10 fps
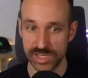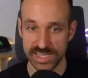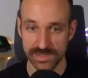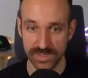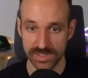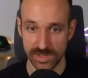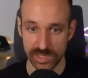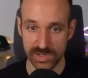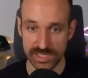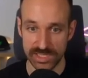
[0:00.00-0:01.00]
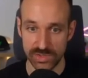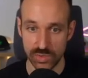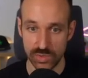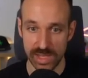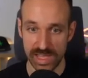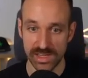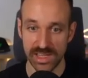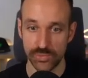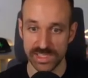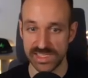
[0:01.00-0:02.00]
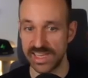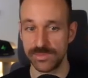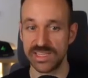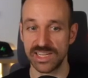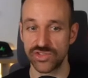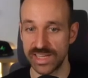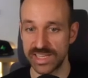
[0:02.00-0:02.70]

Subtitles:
Pretty nice. So here we go. I do have an app release AAB that I can